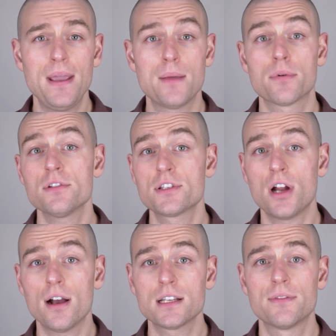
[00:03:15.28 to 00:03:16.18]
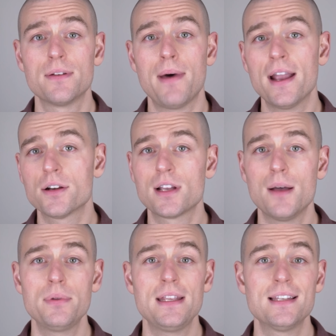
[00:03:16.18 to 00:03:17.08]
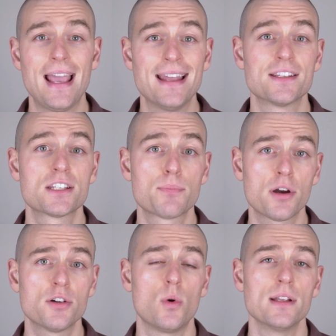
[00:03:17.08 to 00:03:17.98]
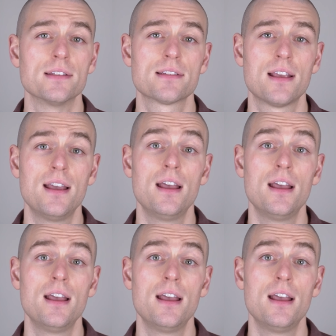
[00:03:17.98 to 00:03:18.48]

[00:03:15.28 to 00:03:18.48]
paper, Stocks of Admired Companies and Spurned Ones.